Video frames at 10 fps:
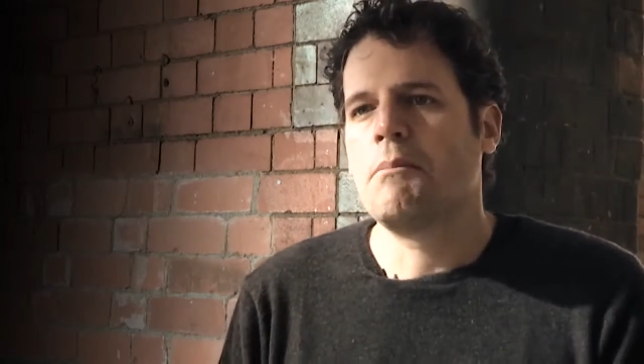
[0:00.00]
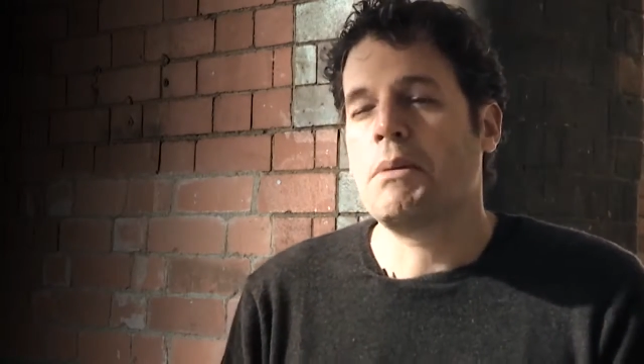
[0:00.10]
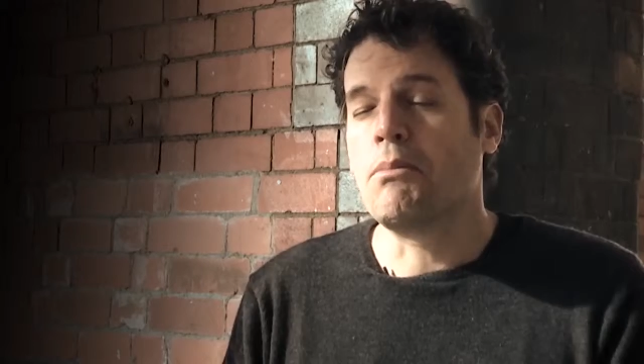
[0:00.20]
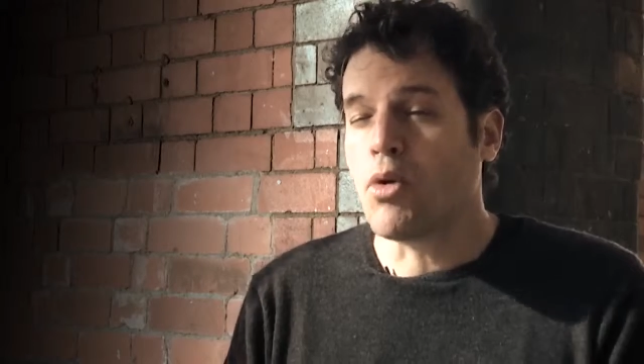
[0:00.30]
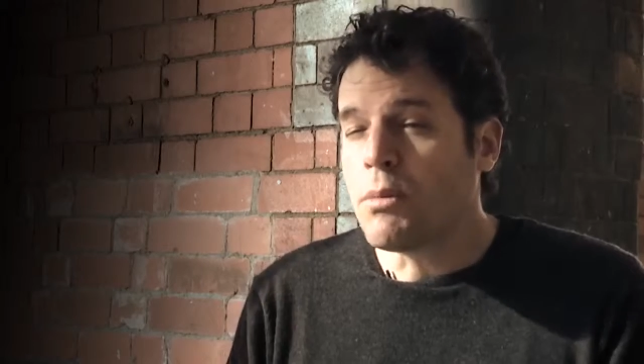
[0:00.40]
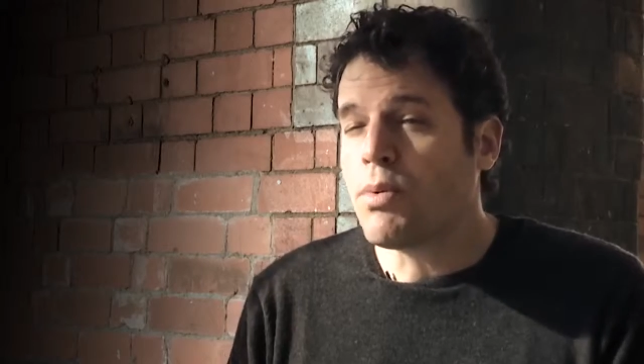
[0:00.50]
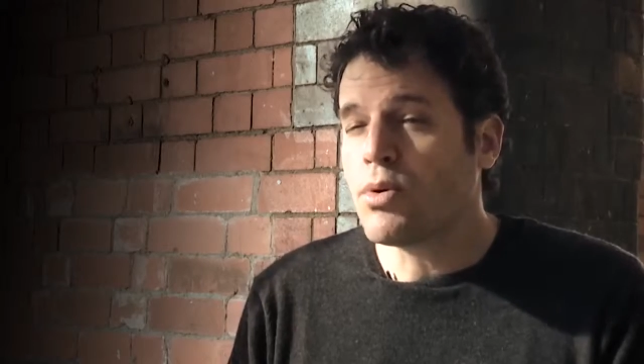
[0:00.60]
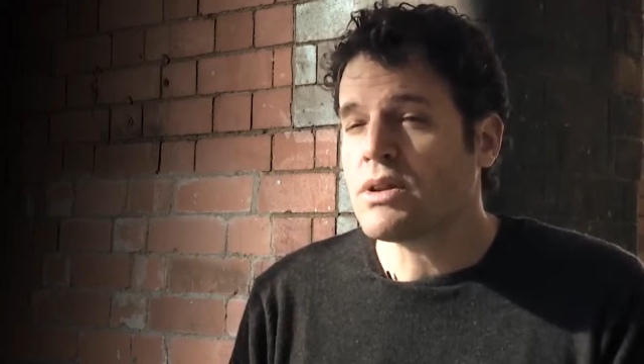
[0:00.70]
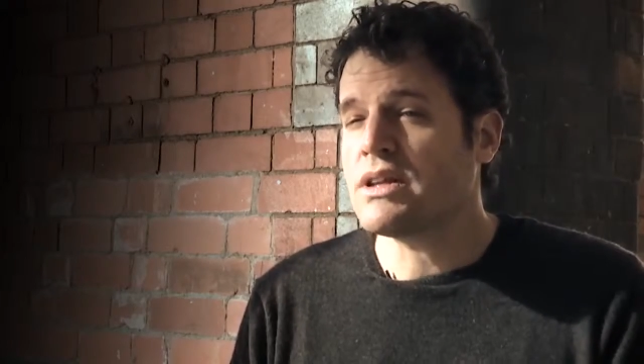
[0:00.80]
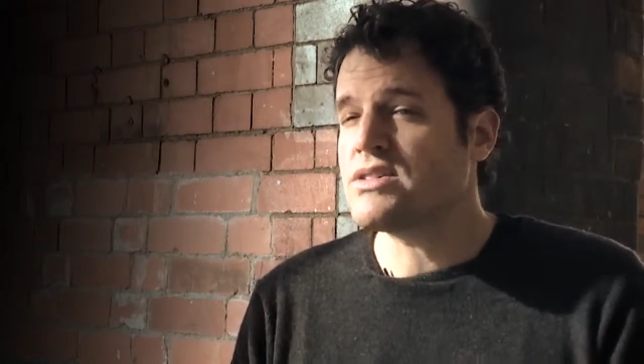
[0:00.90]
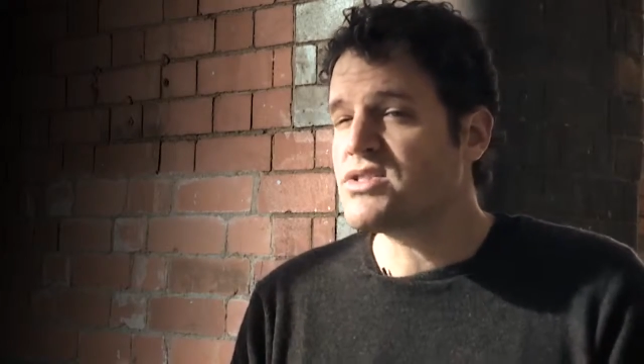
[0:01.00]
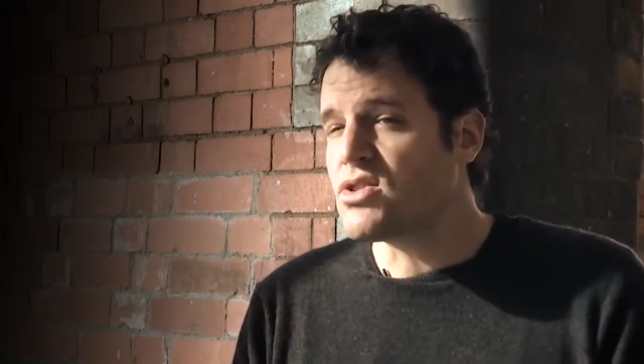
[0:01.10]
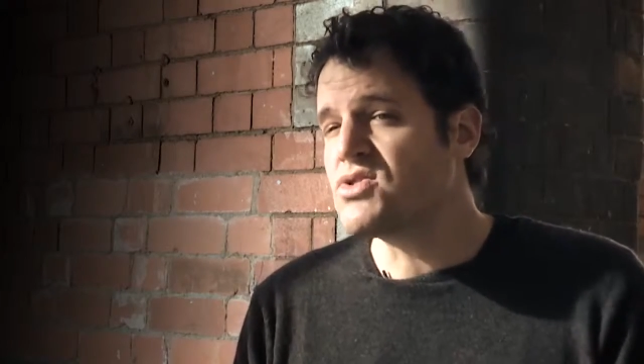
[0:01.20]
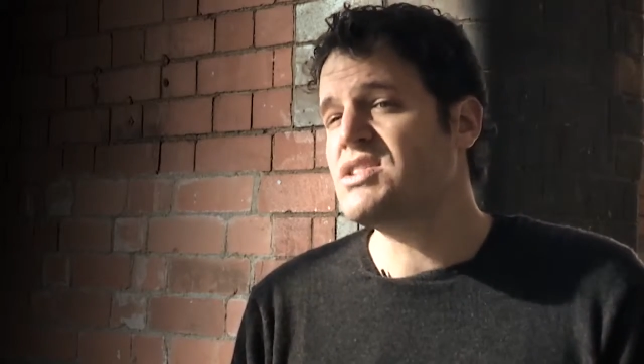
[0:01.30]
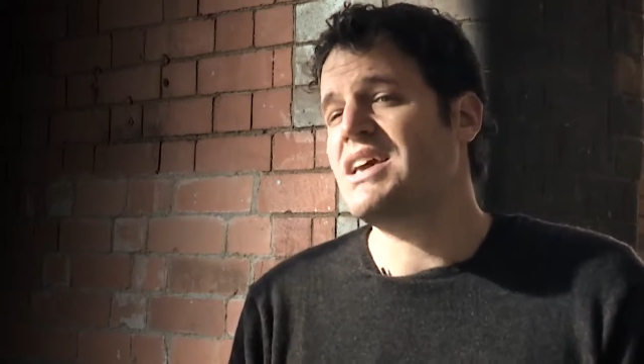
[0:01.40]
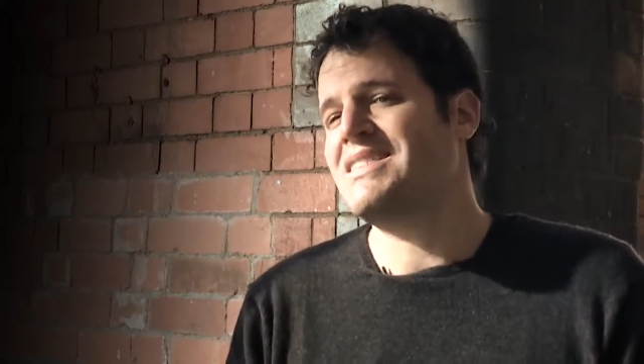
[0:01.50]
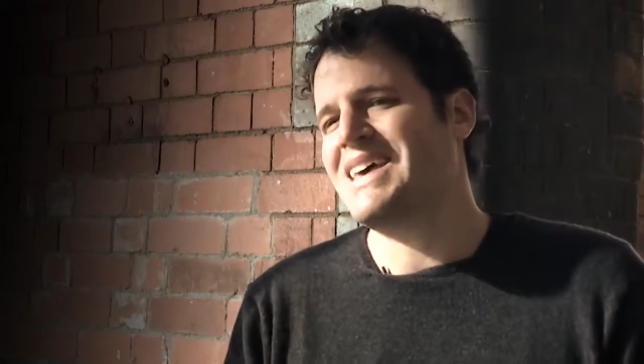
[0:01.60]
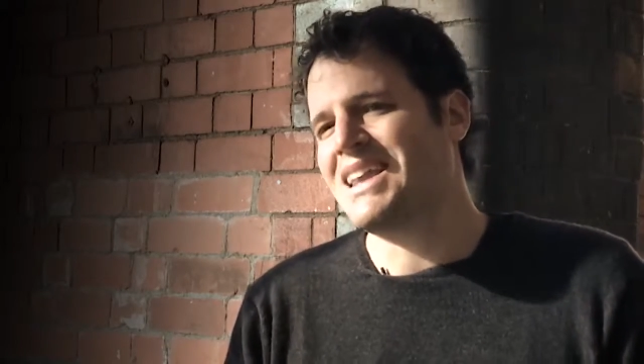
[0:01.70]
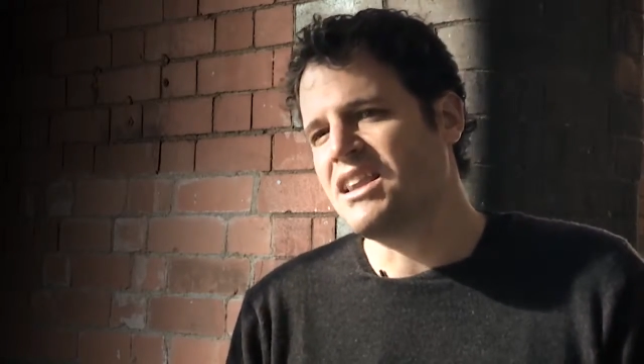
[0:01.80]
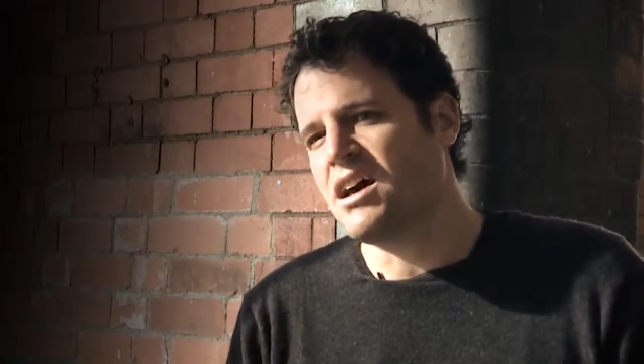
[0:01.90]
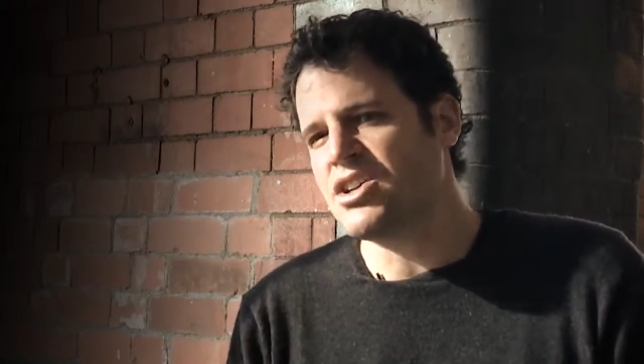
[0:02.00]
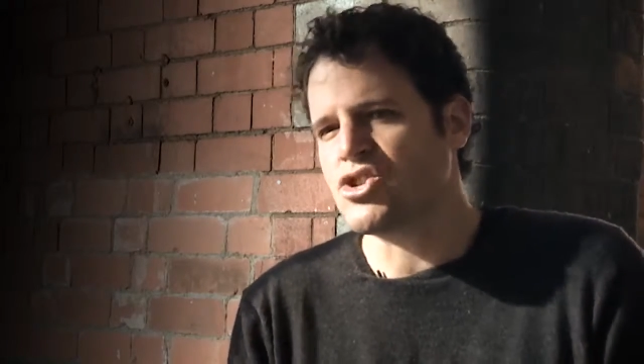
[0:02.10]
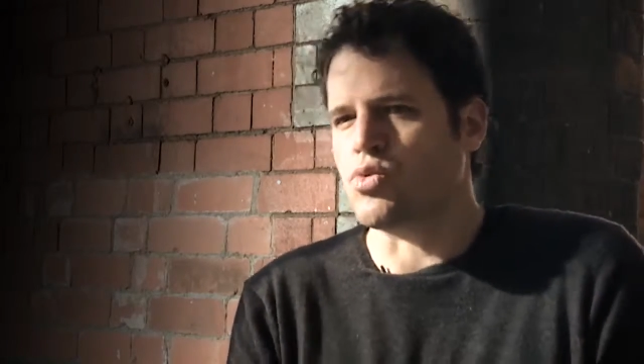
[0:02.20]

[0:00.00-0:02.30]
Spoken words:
but more importantly, associate that LUT